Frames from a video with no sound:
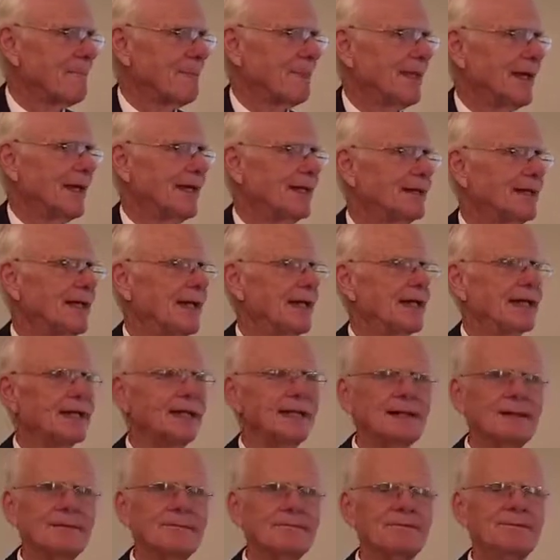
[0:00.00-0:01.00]
and that
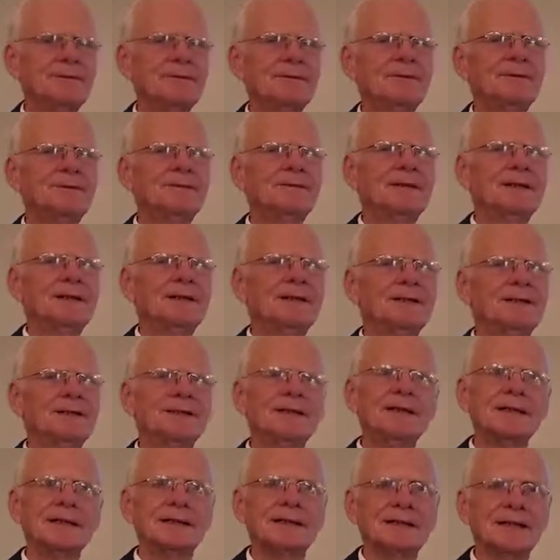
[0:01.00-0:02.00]
if you will
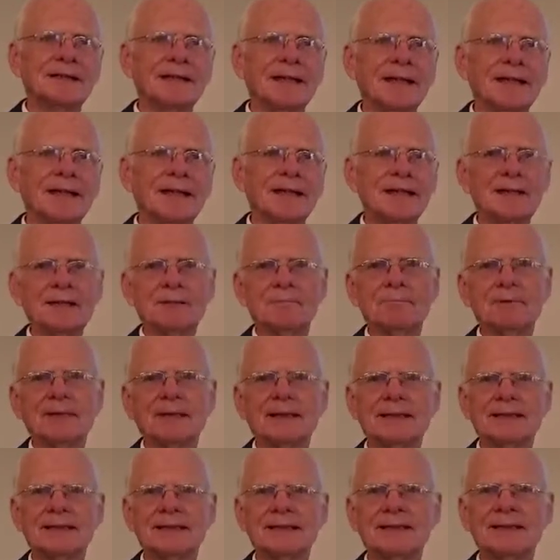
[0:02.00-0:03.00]
look in other
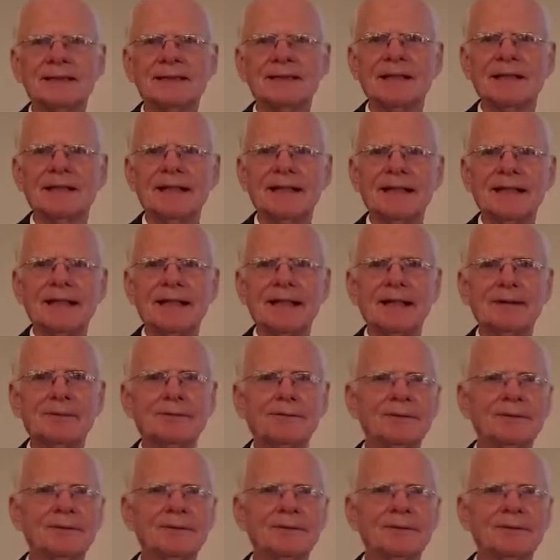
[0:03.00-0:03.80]
places, it